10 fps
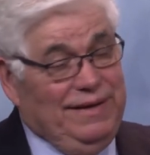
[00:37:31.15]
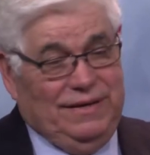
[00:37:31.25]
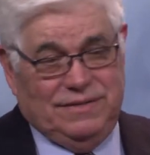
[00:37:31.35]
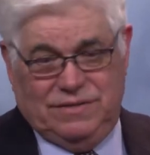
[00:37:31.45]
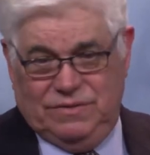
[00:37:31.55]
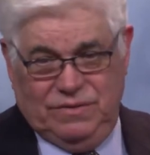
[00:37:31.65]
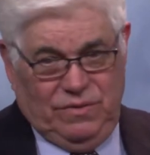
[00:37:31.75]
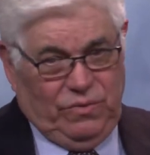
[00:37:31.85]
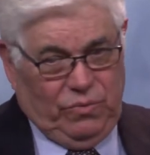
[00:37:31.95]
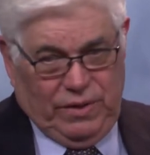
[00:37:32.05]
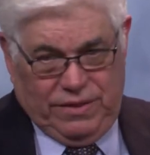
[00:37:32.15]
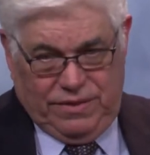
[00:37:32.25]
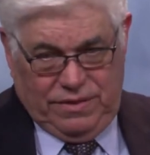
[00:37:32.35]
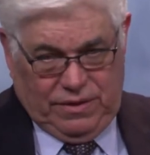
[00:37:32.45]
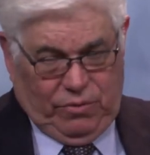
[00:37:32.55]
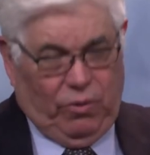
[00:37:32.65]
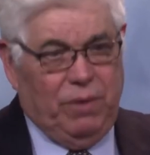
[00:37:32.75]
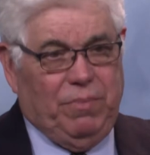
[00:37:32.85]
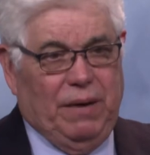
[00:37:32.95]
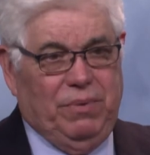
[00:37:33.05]
is with the
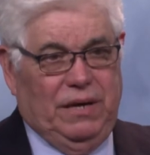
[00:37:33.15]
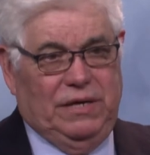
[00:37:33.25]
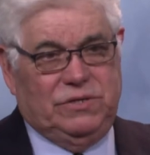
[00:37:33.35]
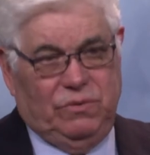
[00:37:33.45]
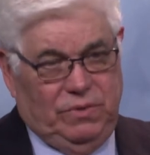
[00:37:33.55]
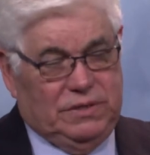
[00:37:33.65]
growing population,